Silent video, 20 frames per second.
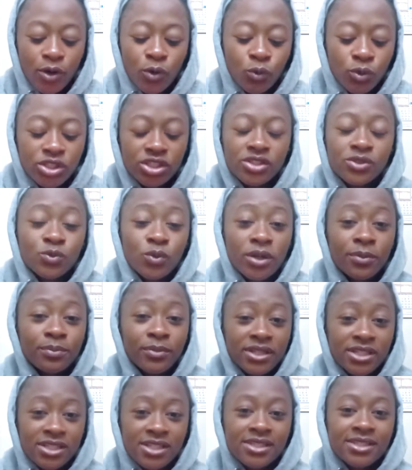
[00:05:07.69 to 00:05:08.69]
which is what
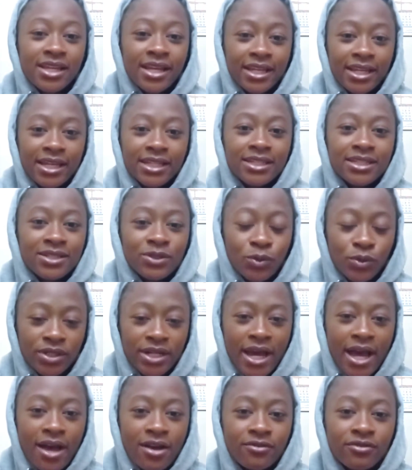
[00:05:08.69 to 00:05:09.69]
Manchester United don't
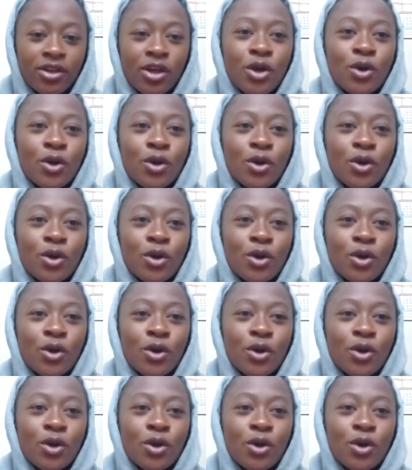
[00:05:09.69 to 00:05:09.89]
have.